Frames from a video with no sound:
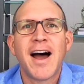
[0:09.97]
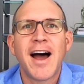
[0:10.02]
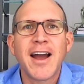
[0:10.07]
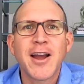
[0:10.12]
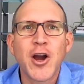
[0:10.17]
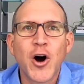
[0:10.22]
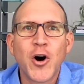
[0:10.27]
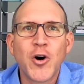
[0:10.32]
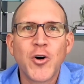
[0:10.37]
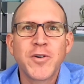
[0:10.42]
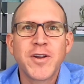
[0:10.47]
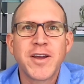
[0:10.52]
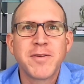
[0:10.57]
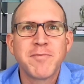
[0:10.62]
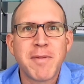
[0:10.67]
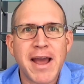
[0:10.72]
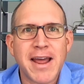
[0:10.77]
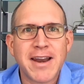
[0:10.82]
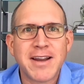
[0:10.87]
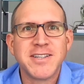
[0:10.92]
I own and
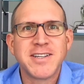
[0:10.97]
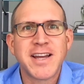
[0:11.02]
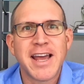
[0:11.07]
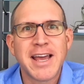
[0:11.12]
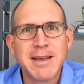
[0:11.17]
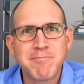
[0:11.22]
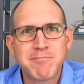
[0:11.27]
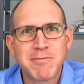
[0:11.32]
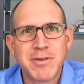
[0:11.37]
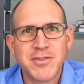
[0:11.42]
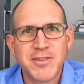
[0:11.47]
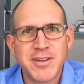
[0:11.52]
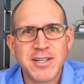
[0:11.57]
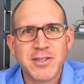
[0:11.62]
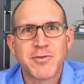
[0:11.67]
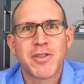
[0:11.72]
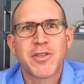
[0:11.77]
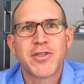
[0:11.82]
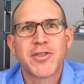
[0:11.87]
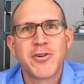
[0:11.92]
manage 8
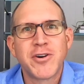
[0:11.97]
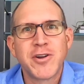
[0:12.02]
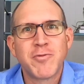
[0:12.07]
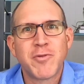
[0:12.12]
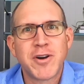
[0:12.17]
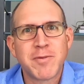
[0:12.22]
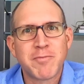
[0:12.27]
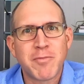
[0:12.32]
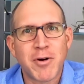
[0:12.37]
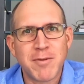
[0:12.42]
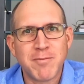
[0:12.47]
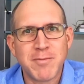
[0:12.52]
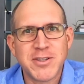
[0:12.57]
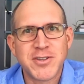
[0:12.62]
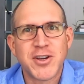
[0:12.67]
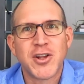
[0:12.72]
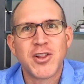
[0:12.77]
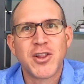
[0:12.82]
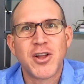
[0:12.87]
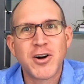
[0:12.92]
buildings with 31
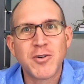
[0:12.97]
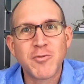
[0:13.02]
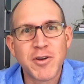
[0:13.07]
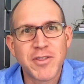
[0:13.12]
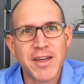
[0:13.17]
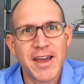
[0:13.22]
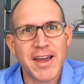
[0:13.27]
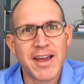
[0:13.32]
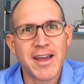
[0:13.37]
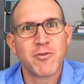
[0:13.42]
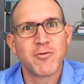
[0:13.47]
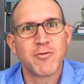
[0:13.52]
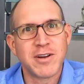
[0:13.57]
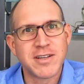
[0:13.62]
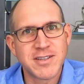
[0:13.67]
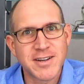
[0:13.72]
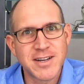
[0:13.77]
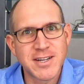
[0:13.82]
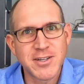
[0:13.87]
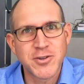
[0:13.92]
apartments, along with a
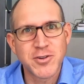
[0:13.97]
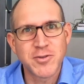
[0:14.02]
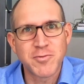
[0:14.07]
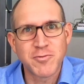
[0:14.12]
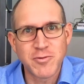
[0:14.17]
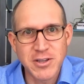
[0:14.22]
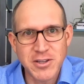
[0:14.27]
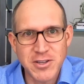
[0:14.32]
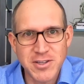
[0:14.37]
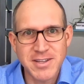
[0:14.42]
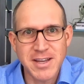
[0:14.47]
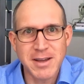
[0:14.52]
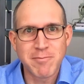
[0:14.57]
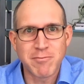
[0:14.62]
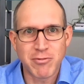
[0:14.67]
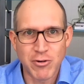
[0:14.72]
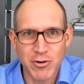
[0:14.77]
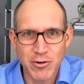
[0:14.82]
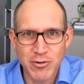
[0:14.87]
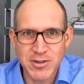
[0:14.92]
residential real
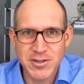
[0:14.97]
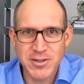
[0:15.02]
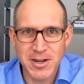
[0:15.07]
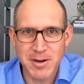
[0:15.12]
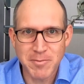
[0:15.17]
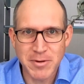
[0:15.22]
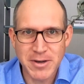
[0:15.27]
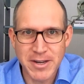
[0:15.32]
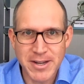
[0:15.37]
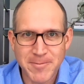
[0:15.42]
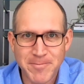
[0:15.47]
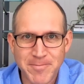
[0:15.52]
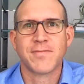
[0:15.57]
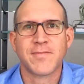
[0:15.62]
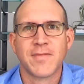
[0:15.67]
estate brokerage company.